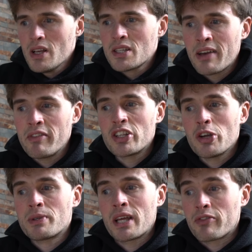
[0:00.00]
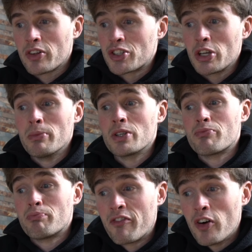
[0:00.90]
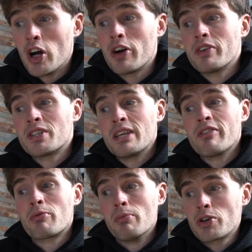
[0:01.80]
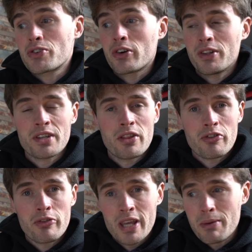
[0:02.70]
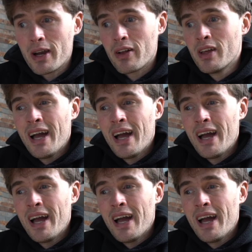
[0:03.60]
72% of consumers prefer receiving promotional content through email,